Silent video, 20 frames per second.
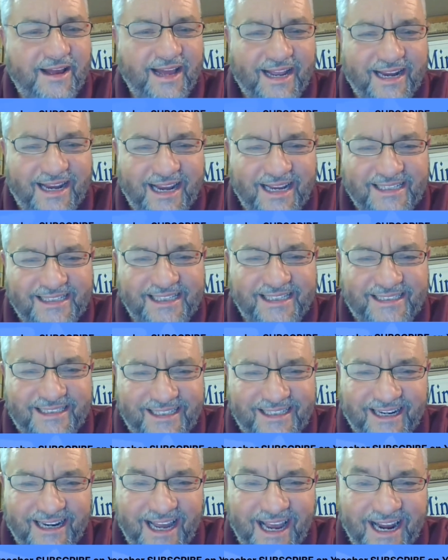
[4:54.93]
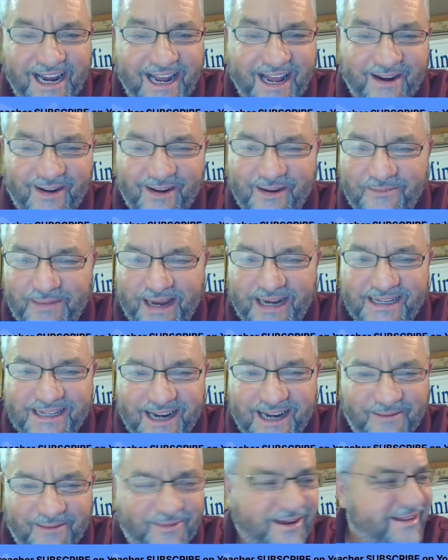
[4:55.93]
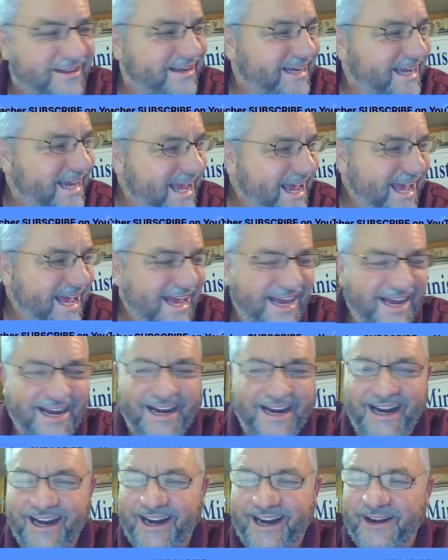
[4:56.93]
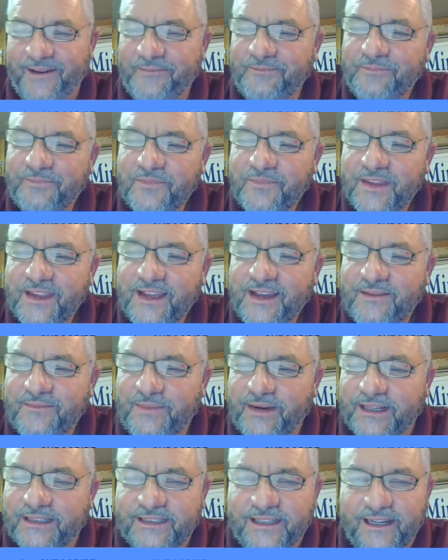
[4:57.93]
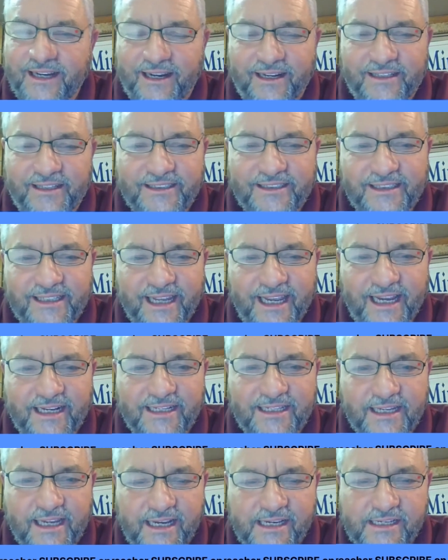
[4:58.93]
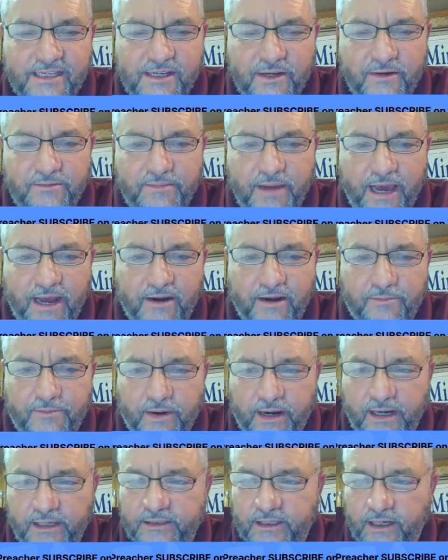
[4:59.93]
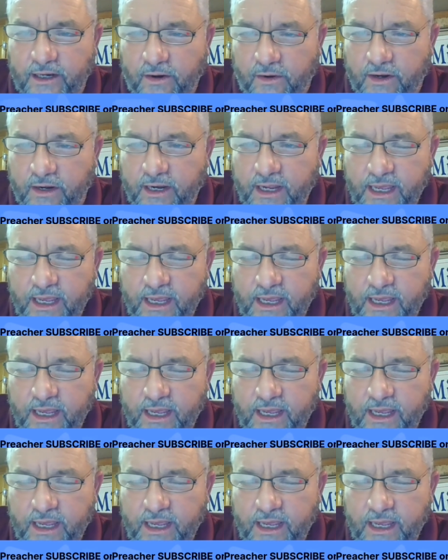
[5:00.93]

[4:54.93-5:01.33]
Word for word: I guess he's still laying out on the beach, huh, brother? Uh, but uh, he's he's doing better. Praise the Lord.